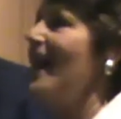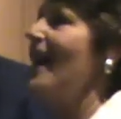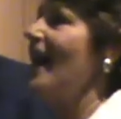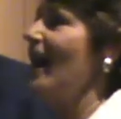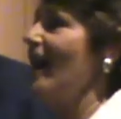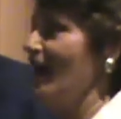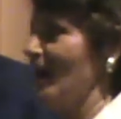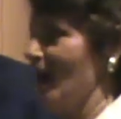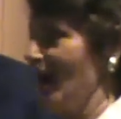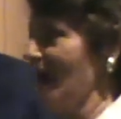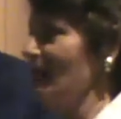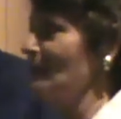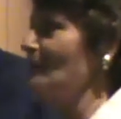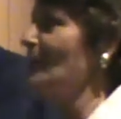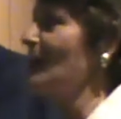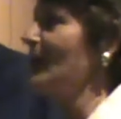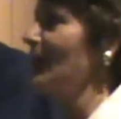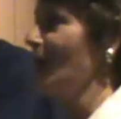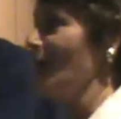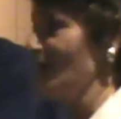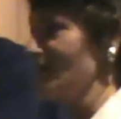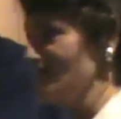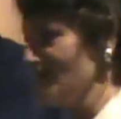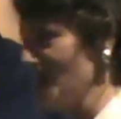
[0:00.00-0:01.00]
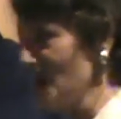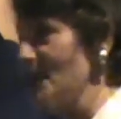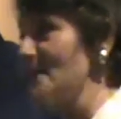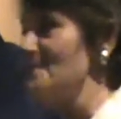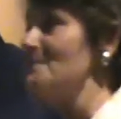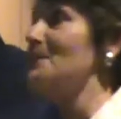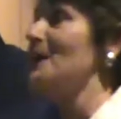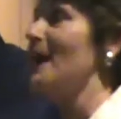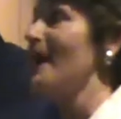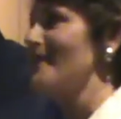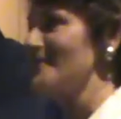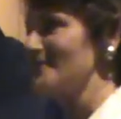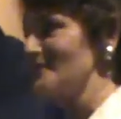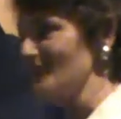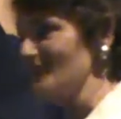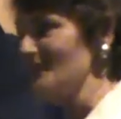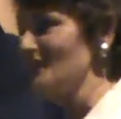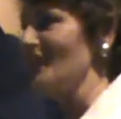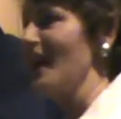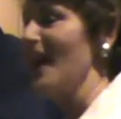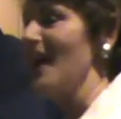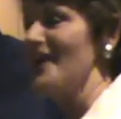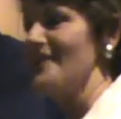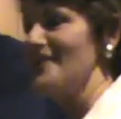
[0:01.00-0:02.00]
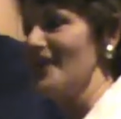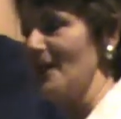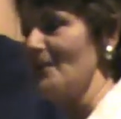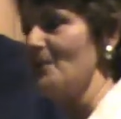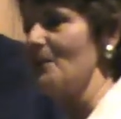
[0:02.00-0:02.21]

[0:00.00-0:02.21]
and we are very proud to say